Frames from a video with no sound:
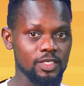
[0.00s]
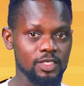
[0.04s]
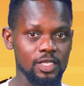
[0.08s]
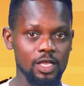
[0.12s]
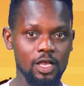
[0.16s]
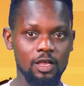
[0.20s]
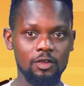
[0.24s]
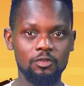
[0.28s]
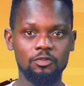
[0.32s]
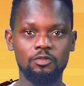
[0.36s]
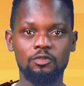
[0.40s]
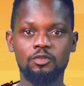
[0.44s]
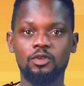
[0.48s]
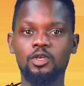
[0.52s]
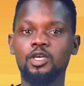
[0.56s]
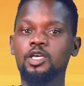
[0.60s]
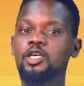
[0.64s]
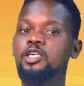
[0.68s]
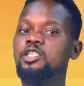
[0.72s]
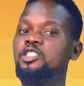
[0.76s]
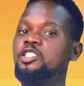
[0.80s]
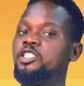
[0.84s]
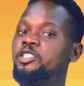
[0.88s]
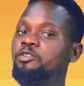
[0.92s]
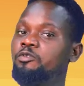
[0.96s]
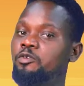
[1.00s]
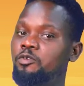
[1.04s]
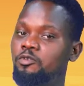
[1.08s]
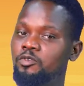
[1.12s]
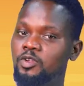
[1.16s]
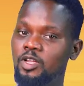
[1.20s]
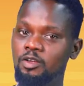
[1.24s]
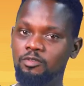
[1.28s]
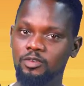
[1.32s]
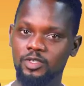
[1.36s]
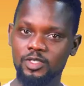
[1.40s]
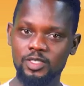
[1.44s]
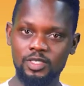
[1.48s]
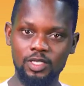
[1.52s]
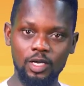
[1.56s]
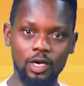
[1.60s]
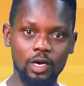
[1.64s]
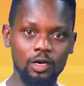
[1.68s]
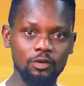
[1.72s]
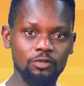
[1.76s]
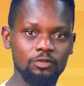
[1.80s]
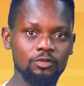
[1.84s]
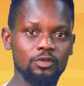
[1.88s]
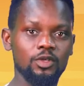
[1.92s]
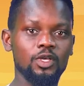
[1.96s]
Staff, Chief of Naval
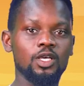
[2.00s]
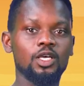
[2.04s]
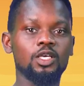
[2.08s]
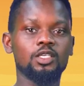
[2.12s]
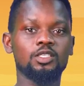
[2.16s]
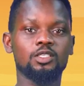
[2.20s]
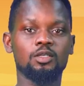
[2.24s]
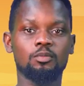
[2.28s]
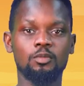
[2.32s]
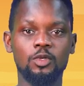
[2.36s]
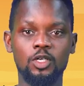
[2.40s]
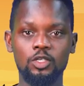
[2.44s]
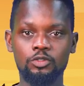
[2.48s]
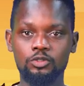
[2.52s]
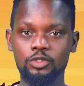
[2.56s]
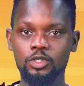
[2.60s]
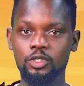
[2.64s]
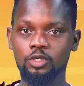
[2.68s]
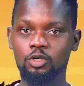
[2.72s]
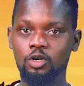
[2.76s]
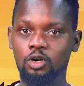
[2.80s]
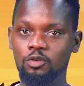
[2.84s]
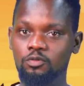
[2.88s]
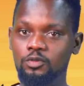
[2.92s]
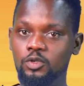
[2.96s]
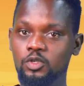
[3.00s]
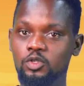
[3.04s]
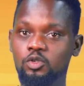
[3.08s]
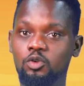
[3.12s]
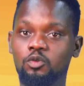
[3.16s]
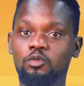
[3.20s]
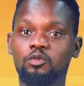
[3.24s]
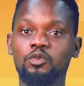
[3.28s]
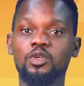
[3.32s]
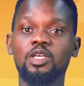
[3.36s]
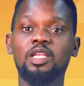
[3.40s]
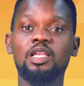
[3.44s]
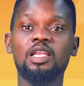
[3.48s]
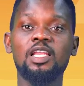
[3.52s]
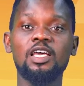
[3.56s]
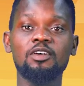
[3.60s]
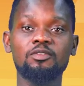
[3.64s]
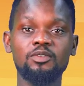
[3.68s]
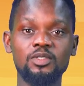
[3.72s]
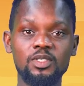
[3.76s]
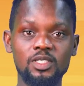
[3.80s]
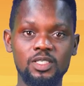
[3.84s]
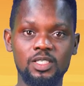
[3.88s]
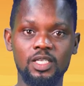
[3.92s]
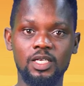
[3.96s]
Staff, the military governors of
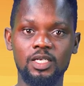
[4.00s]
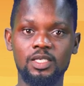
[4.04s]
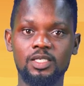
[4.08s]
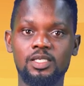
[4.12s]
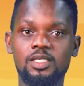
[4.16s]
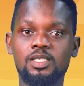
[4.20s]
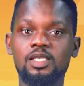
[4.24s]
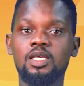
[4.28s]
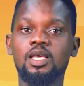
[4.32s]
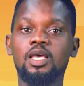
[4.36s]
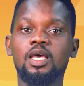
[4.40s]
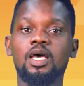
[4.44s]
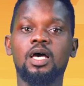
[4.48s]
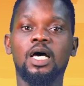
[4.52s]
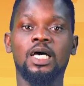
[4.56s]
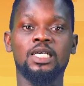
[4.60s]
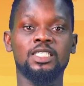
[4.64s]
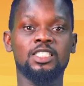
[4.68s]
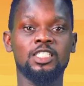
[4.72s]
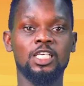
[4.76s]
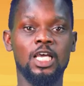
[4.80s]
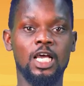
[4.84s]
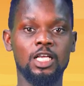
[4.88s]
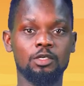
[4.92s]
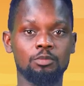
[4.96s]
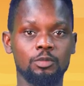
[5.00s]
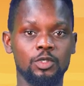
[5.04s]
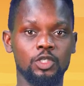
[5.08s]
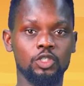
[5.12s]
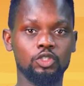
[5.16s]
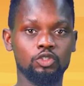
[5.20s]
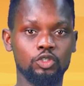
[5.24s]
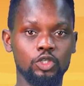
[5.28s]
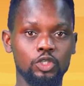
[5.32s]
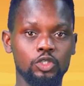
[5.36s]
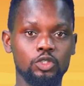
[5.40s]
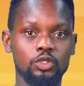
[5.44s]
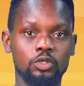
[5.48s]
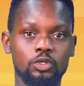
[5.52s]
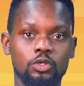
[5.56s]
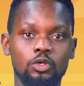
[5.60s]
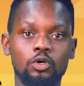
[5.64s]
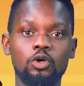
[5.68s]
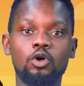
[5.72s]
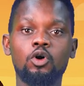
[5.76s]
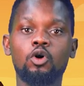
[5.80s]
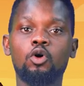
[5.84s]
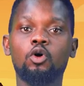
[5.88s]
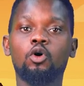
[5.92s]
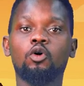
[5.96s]
11 states, and the administrator
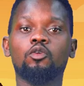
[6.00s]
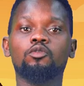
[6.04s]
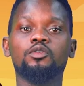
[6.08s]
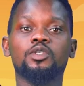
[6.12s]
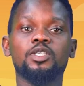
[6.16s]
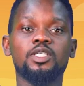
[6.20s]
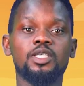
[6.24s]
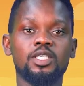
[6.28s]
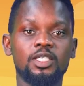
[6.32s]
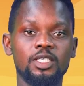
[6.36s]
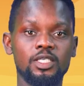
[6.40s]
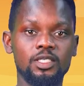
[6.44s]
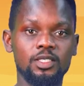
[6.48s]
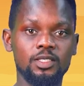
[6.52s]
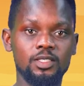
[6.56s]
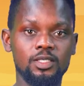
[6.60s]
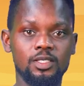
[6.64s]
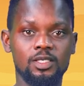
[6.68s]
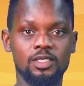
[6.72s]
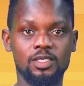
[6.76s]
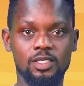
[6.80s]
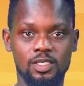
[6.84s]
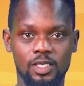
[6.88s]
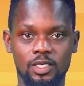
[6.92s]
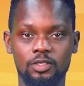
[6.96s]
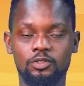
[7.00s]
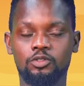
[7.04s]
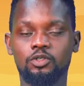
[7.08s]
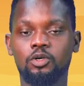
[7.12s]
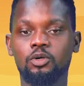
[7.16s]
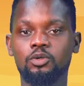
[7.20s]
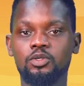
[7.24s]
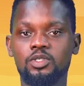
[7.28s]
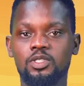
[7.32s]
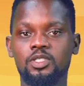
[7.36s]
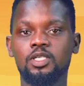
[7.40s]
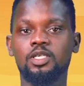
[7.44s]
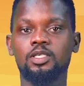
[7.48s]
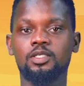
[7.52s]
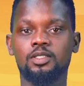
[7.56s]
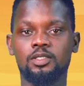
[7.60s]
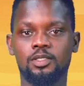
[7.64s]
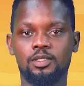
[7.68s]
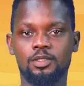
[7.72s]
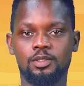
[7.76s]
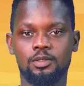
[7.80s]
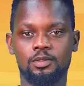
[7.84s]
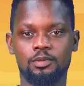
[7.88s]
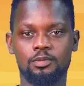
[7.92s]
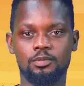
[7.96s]
of the East Central
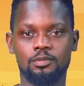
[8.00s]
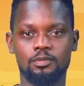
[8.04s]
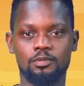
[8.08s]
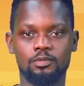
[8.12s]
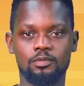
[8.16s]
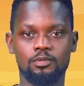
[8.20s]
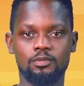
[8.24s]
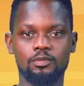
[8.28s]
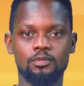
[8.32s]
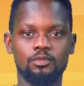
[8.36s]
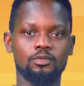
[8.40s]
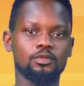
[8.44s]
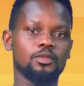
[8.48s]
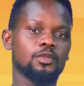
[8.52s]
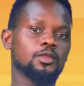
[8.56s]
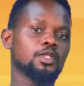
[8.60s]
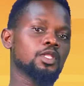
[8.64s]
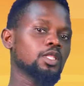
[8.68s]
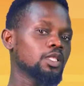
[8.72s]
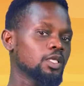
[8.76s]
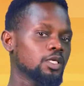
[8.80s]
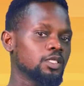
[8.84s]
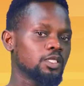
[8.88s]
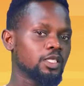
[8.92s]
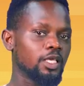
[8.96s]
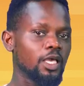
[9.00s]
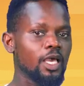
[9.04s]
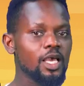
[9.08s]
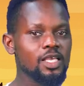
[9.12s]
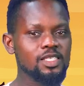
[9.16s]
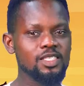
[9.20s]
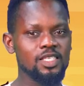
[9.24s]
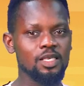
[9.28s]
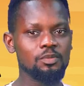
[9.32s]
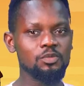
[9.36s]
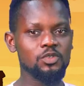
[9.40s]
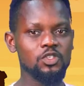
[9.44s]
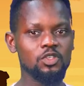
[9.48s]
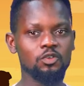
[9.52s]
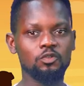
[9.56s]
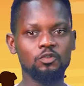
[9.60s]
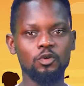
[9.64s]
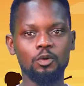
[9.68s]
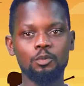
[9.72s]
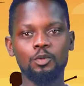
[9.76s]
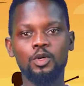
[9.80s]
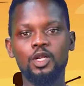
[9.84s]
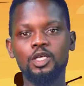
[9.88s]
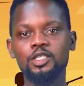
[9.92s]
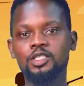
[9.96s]
States. The SMC
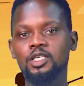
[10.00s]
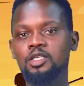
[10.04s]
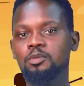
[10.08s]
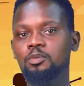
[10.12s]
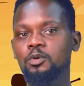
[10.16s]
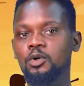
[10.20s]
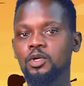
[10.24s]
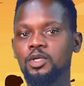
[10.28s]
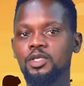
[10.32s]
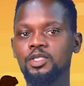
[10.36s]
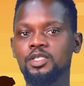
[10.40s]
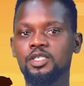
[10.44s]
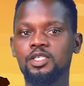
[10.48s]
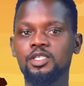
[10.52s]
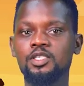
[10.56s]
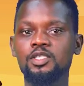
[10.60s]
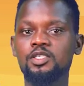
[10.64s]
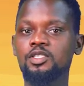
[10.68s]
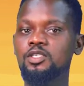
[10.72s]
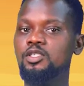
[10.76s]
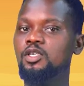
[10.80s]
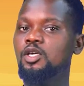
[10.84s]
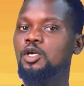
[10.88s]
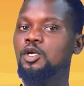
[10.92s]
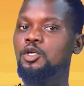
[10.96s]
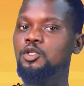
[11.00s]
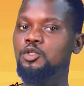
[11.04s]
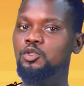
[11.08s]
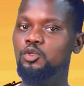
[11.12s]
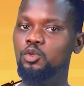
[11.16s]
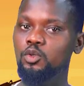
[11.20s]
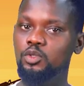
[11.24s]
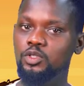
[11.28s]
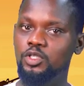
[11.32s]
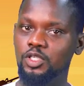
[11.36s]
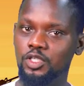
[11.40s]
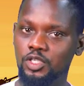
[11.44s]
formulated policies, took